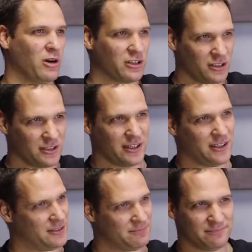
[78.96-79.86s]
model
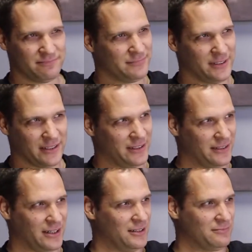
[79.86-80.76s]
the
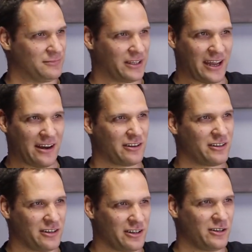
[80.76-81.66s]

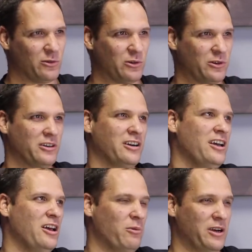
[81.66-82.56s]
character or
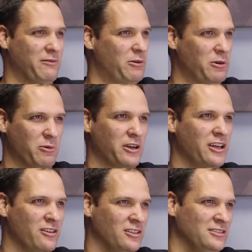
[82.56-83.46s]
whatever we're
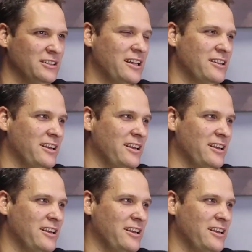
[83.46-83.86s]
working on, and